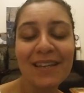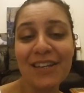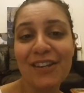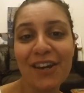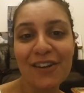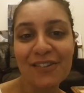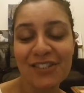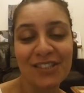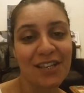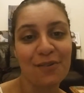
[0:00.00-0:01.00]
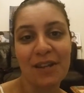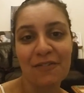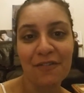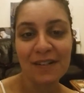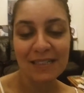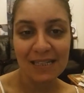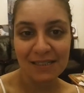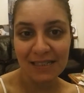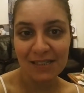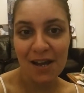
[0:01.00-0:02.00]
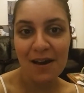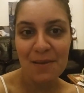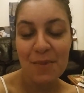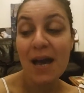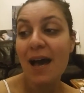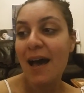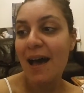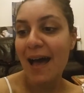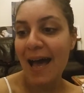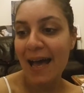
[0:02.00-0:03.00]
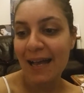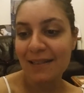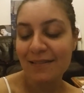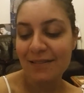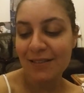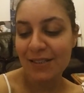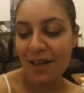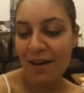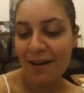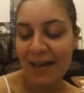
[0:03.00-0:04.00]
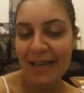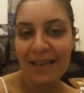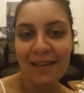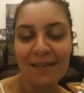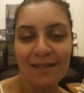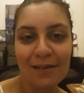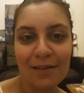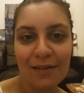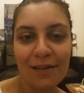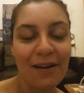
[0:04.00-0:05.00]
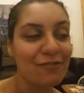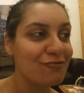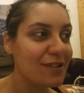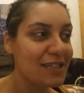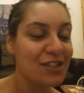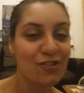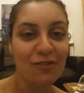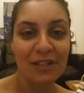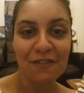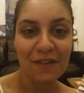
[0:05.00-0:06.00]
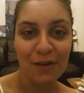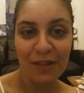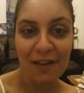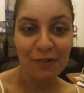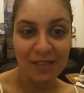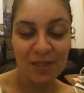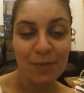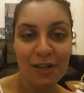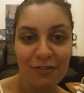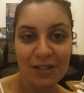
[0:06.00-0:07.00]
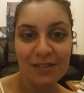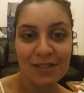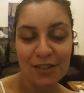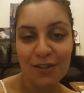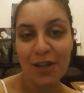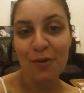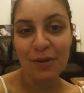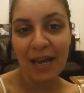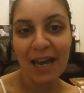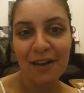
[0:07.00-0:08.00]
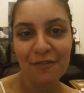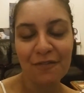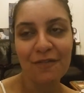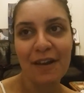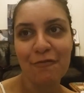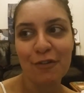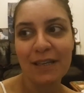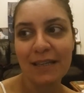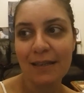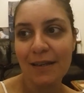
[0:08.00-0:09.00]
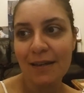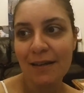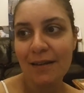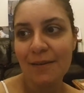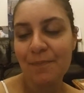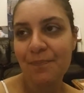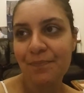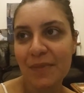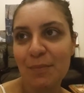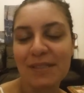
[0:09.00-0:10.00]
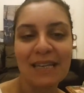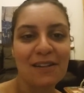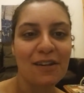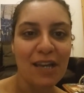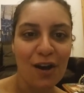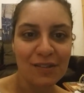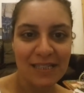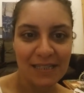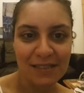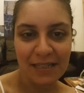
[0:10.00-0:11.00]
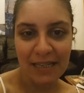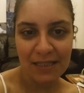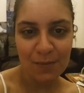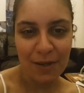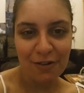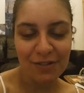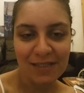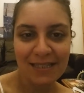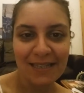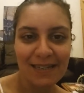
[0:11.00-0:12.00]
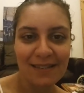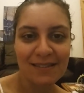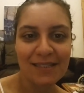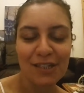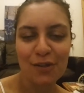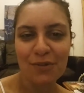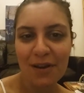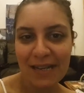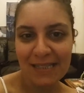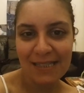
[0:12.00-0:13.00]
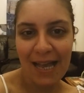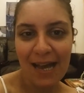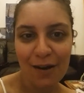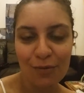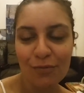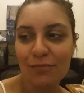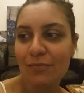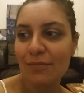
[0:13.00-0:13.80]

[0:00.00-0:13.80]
Just go and have a fantastic time. And I really strongly feel that every experience that you go and have, every particularly artistic experiences, nights out,